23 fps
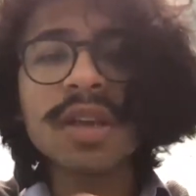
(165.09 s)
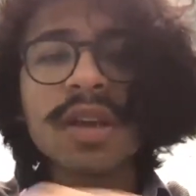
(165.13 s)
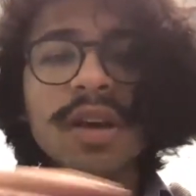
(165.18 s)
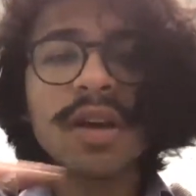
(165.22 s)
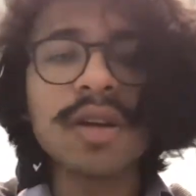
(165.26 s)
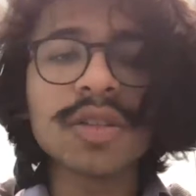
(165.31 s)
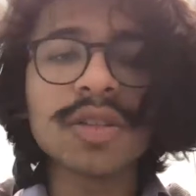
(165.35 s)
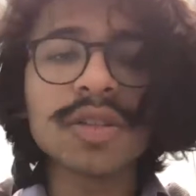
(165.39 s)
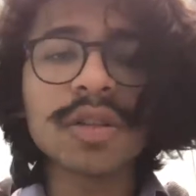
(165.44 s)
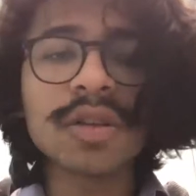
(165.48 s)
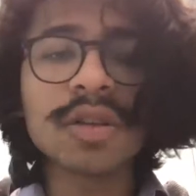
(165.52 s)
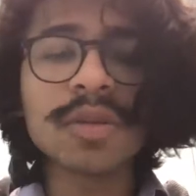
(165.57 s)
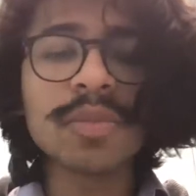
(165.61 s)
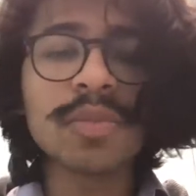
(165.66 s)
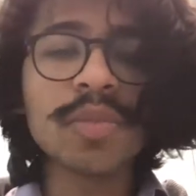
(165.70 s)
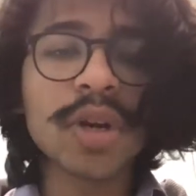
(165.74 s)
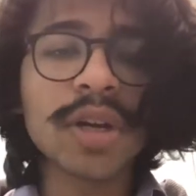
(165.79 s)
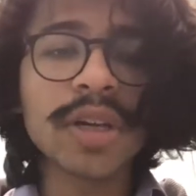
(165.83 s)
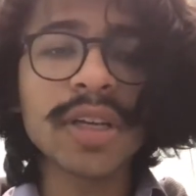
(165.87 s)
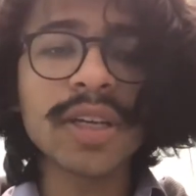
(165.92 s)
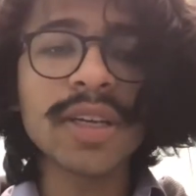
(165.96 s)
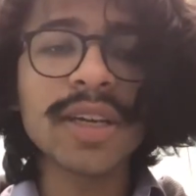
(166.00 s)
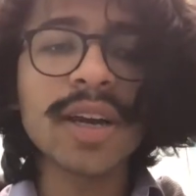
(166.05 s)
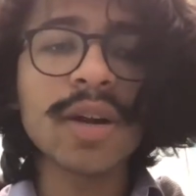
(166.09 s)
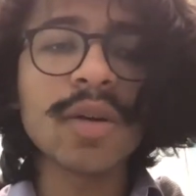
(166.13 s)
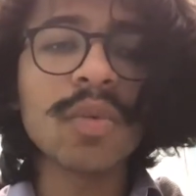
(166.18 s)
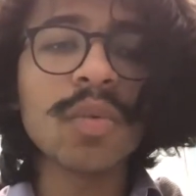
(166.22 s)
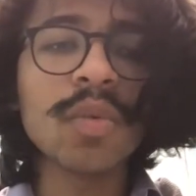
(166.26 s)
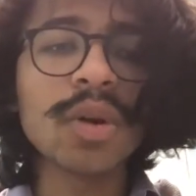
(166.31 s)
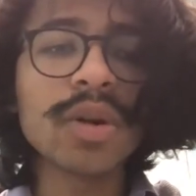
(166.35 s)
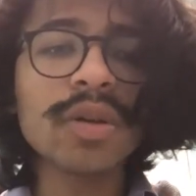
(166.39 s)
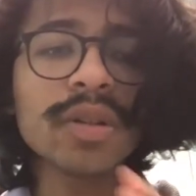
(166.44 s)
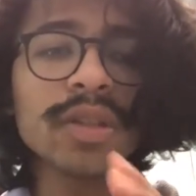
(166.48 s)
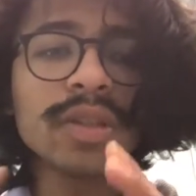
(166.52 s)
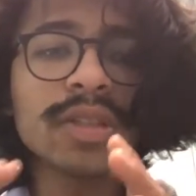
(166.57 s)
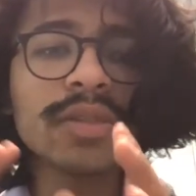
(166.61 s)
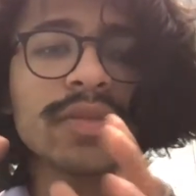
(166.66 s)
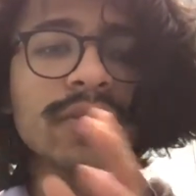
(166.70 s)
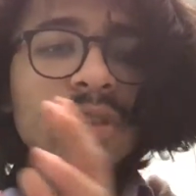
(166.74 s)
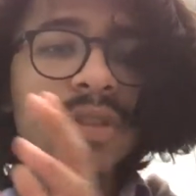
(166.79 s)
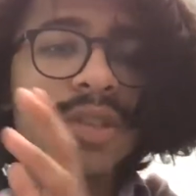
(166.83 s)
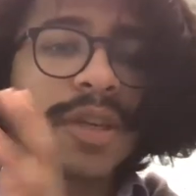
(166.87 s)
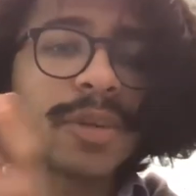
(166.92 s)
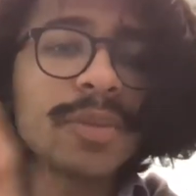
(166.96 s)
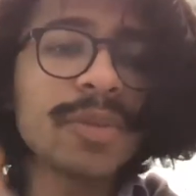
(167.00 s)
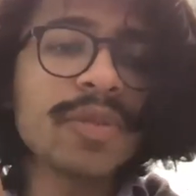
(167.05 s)
I'll start breaking out what are the
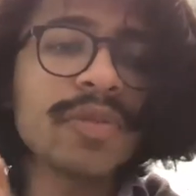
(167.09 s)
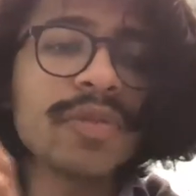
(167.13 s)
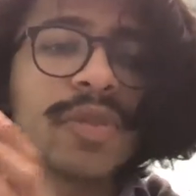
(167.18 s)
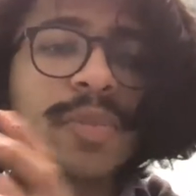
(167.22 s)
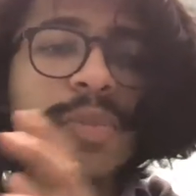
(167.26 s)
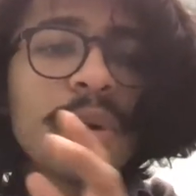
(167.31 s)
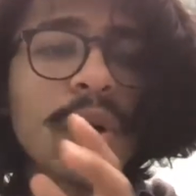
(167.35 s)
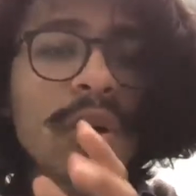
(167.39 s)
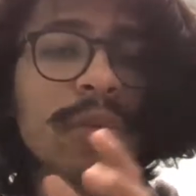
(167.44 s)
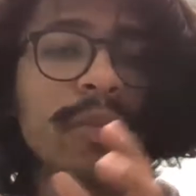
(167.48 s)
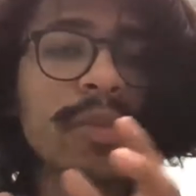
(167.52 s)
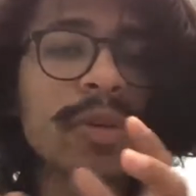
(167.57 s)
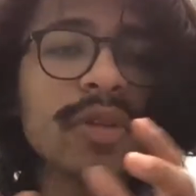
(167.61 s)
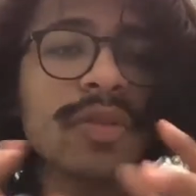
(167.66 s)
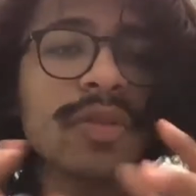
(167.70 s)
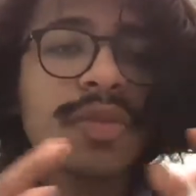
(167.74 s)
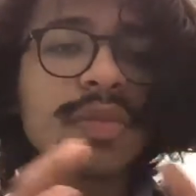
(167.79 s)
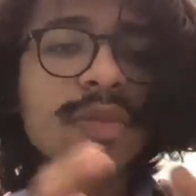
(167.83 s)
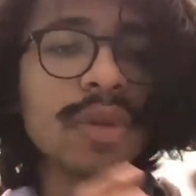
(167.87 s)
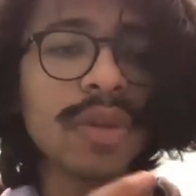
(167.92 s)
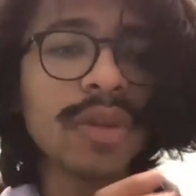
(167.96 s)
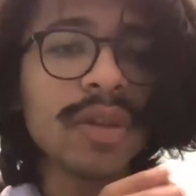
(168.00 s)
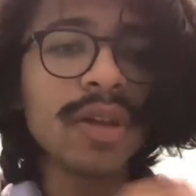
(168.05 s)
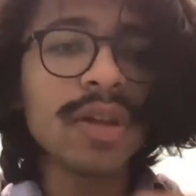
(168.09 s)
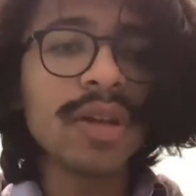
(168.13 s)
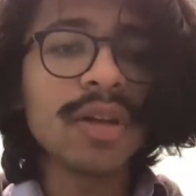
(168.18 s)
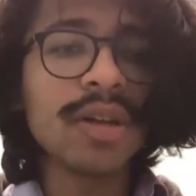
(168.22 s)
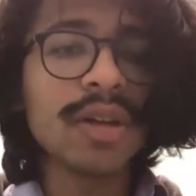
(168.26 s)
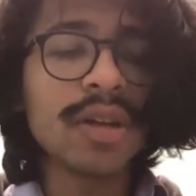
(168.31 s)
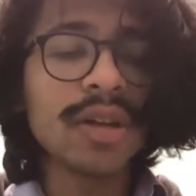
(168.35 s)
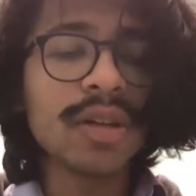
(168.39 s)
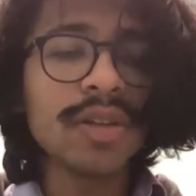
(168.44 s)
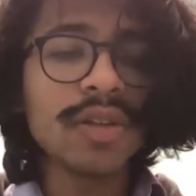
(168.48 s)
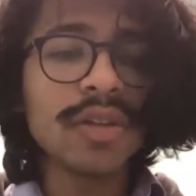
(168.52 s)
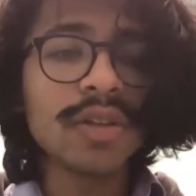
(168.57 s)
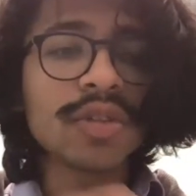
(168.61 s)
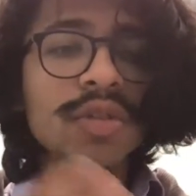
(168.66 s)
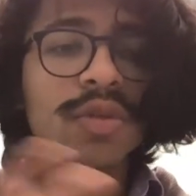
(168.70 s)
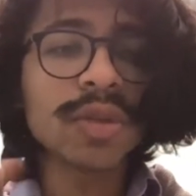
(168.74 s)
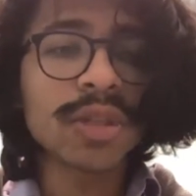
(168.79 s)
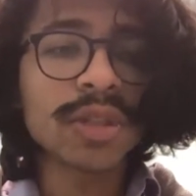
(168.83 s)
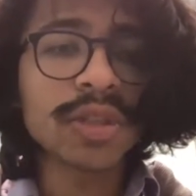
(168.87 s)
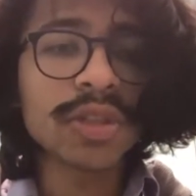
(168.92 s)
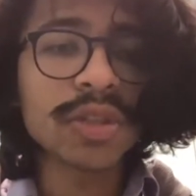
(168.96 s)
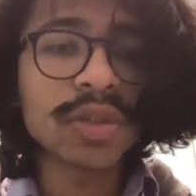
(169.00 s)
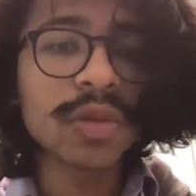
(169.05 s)
different types of departments within your
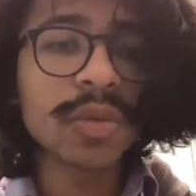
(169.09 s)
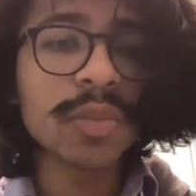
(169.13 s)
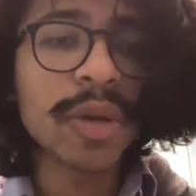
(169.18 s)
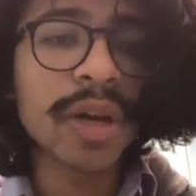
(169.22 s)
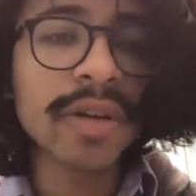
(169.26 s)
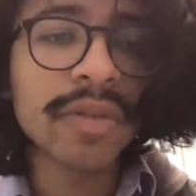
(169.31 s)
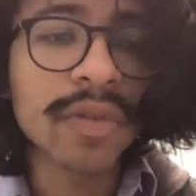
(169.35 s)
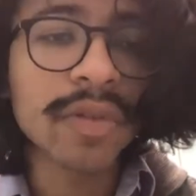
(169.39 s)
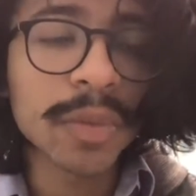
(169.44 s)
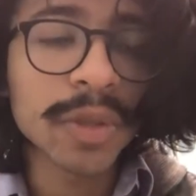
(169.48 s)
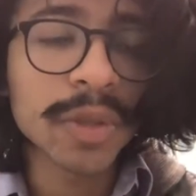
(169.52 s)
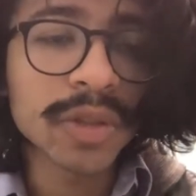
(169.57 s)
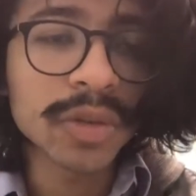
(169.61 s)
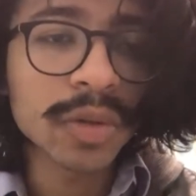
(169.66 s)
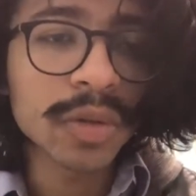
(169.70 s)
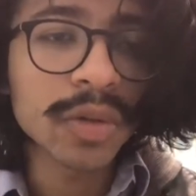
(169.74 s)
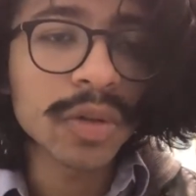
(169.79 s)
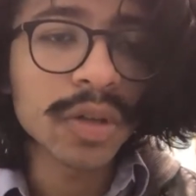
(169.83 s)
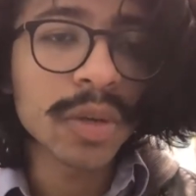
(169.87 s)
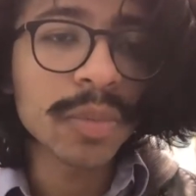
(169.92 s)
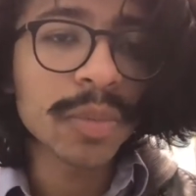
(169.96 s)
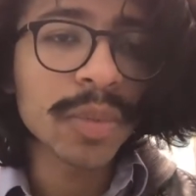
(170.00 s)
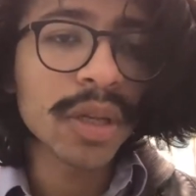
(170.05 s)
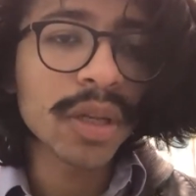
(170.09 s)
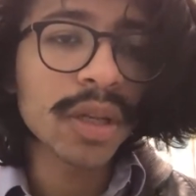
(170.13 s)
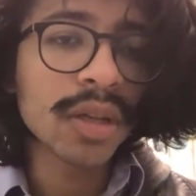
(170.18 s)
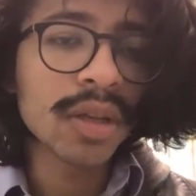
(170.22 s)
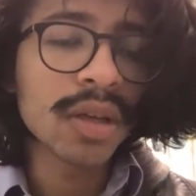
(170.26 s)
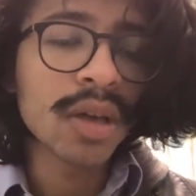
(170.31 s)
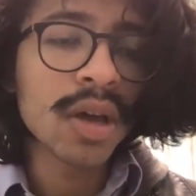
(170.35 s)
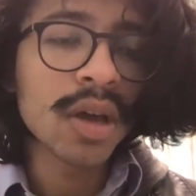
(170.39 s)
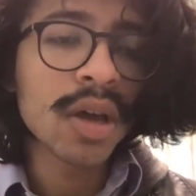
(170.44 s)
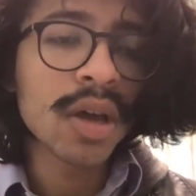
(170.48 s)
traditional biopharmaceutical company.